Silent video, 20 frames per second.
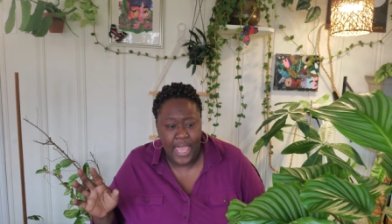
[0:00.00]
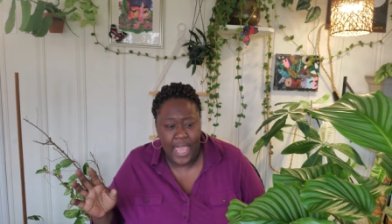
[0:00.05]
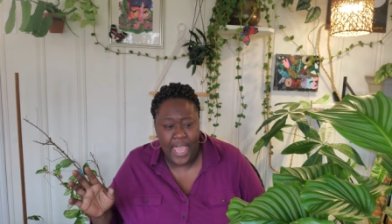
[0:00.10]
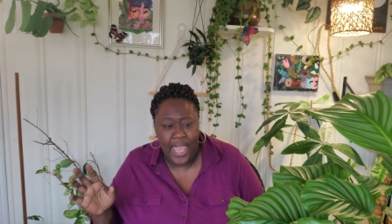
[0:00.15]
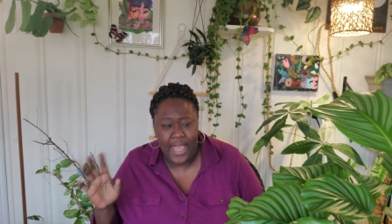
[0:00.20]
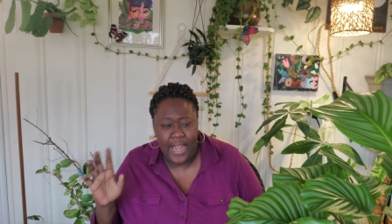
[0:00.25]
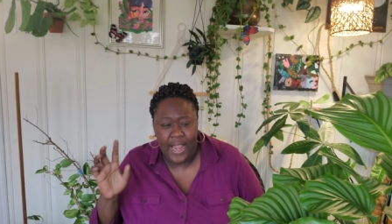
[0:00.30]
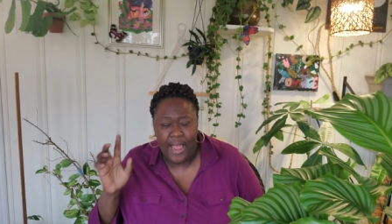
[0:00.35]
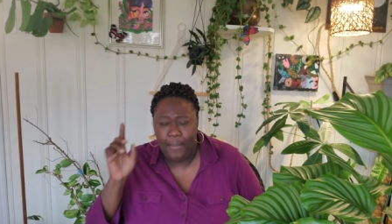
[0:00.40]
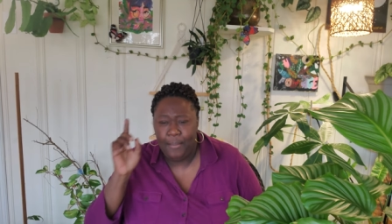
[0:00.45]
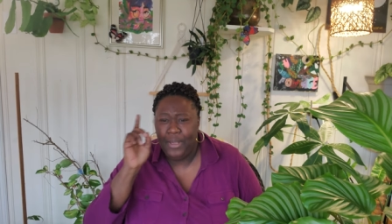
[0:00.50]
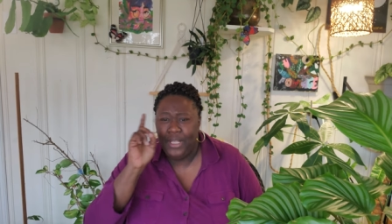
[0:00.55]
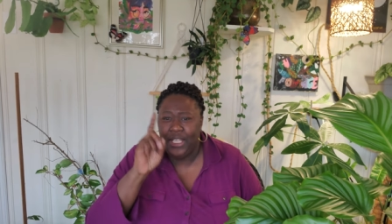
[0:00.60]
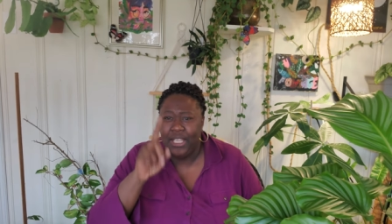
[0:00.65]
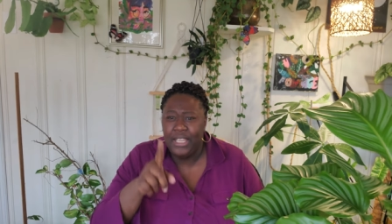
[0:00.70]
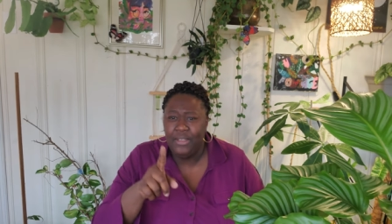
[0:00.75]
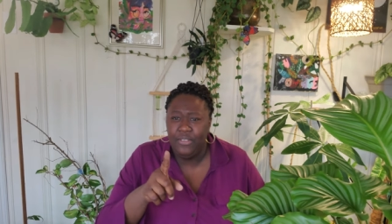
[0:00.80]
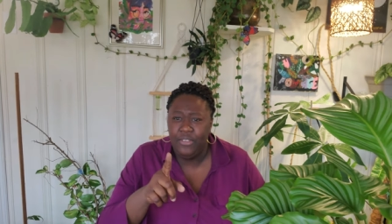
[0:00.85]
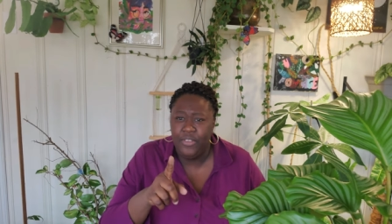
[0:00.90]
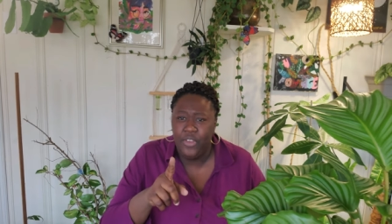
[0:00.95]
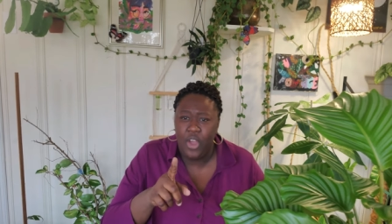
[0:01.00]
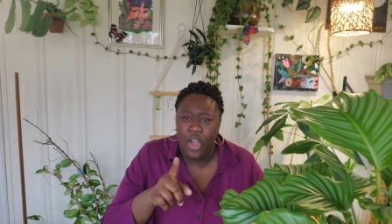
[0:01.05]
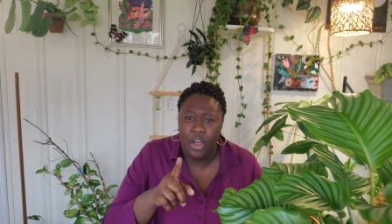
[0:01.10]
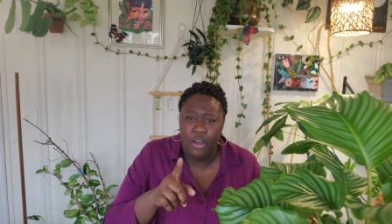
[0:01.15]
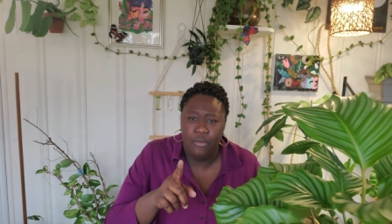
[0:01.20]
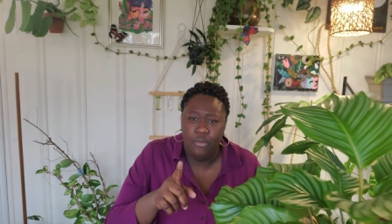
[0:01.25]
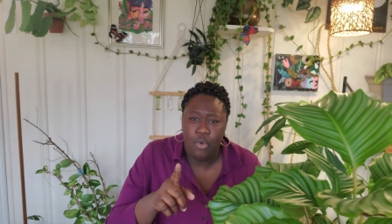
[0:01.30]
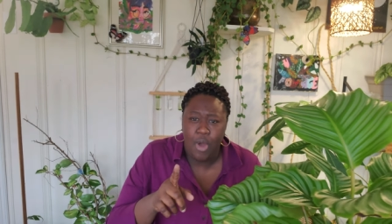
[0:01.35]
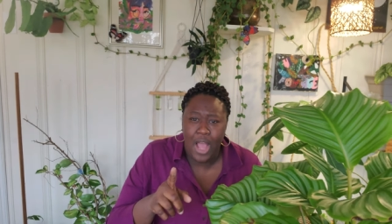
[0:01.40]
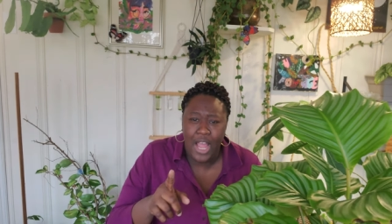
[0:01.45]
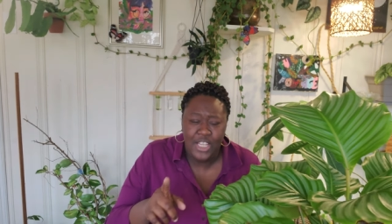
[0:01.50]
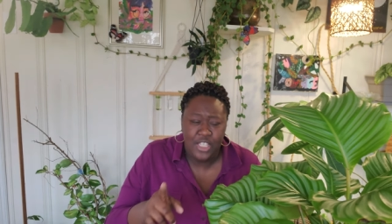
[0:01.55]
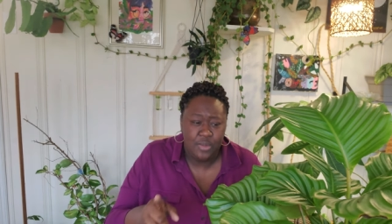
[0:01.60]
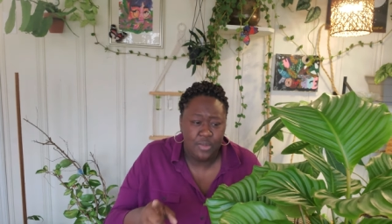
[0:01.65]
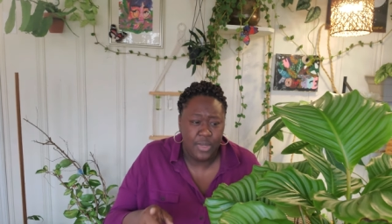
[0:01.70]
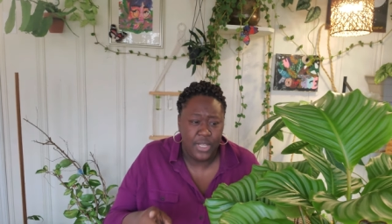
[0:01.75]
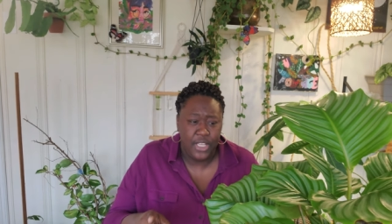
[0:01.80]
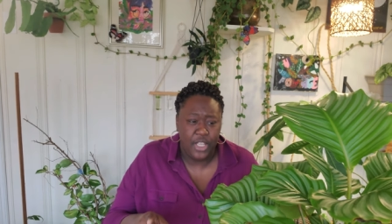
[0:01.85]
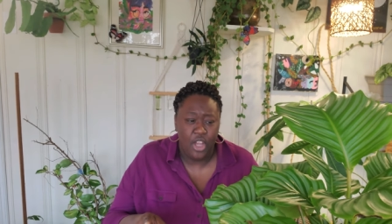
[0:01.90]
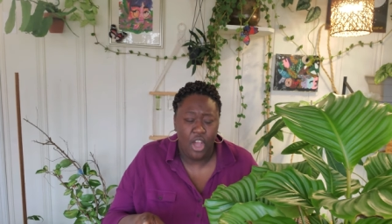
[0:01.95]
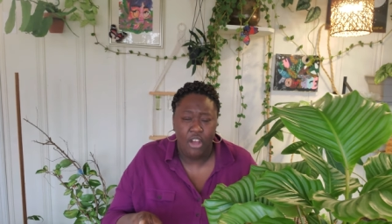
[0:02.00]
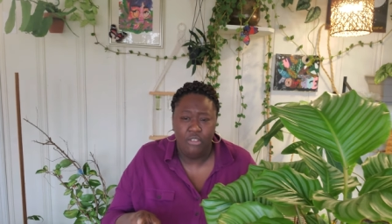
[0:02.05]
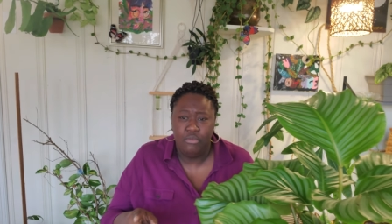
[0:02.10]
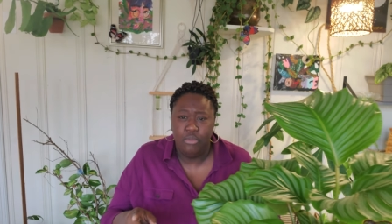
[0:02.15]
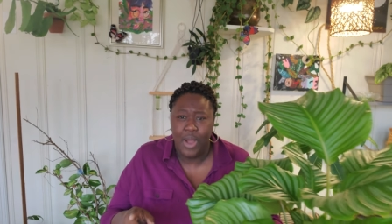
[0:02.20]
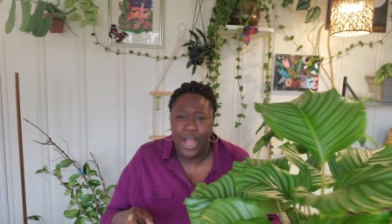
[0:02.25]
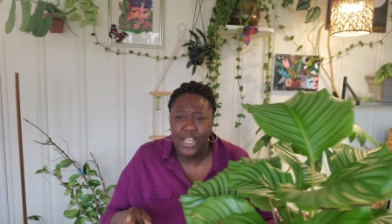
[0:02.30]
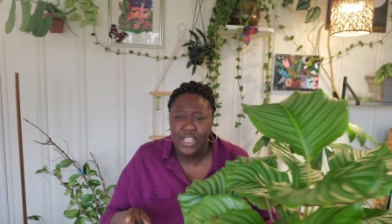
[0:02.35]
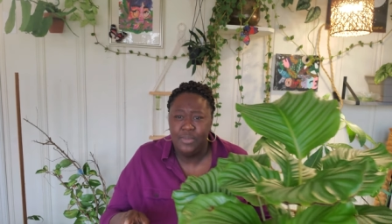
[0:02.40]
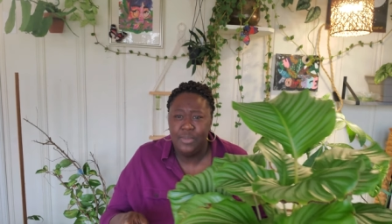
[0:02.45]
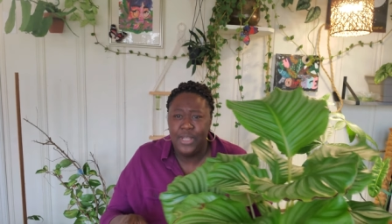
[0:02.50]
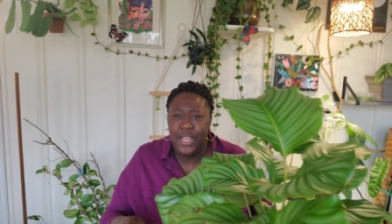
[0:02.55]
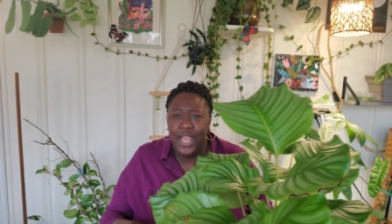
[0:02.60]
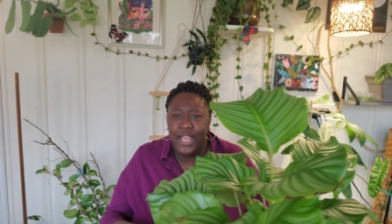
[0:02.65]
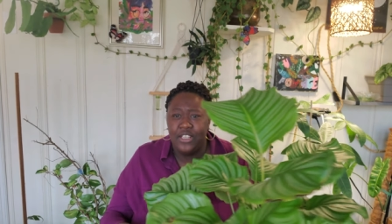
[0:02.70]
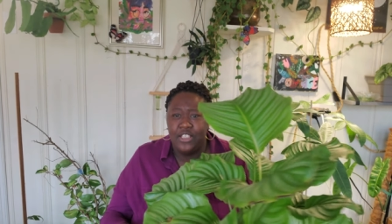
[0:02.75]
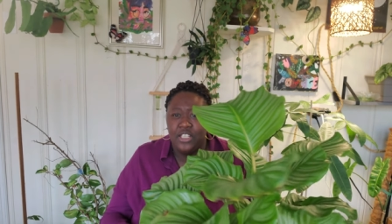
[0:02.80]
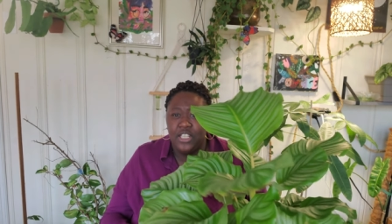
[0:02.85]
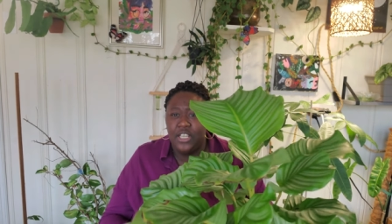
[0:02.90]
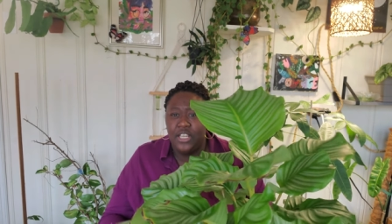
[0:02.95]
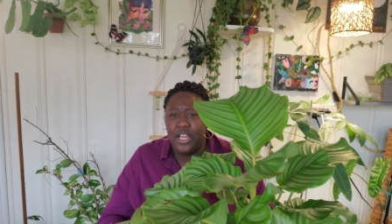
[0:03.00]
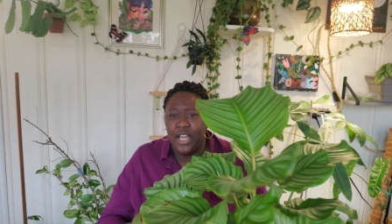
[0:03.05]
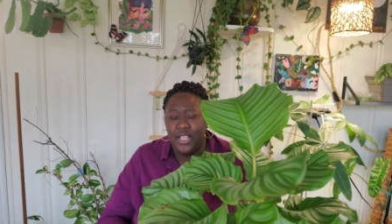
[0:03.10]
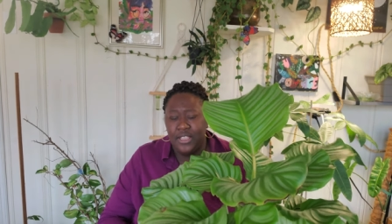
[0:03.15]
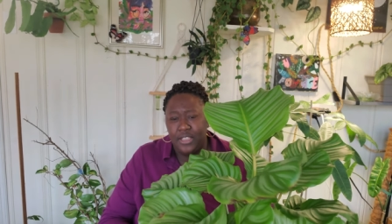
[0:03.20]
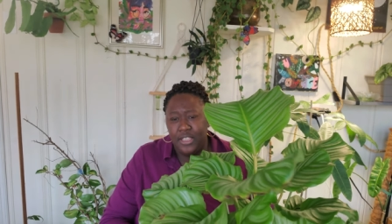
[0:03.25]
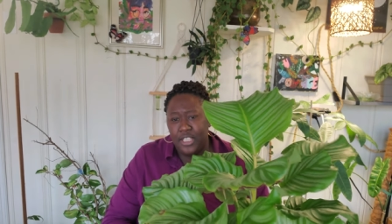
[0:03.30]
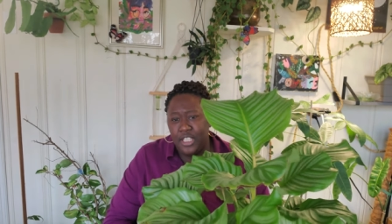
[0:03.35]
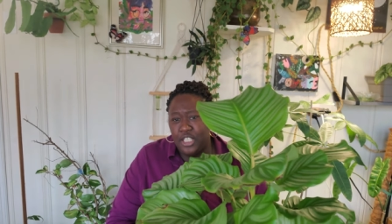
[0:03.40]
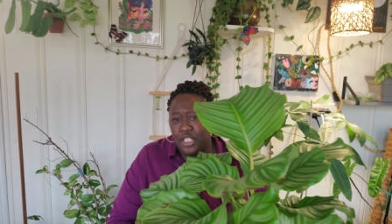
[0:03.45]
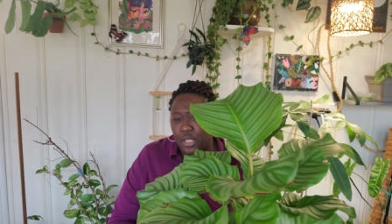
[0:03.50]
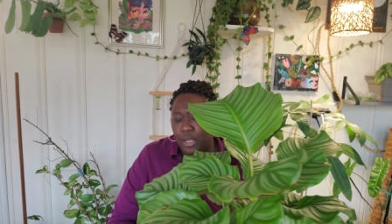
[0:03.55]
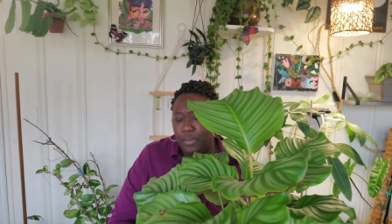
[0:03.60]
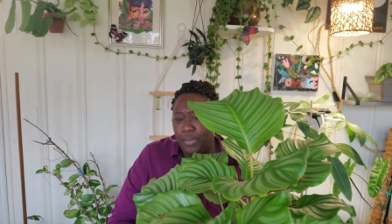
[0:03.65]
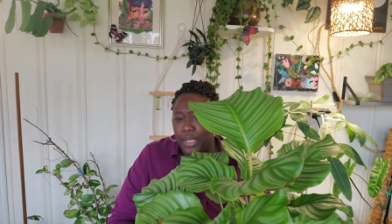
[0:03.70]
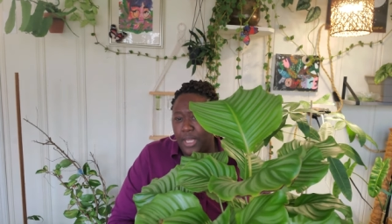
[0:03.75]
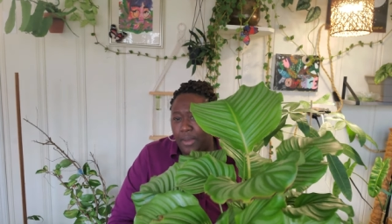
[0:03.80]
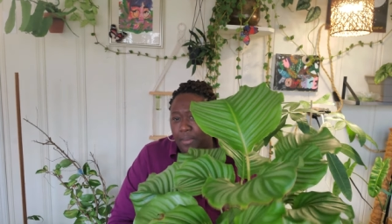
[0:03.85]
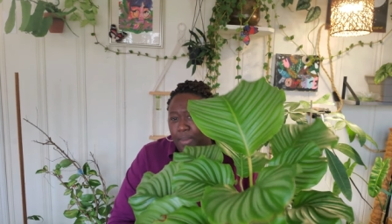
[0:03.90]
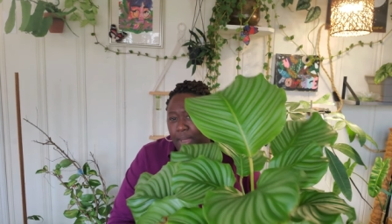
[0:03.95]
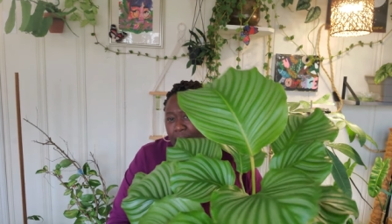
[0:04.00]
And I believe if y'all have watched me, y'all have watched me actually cut this big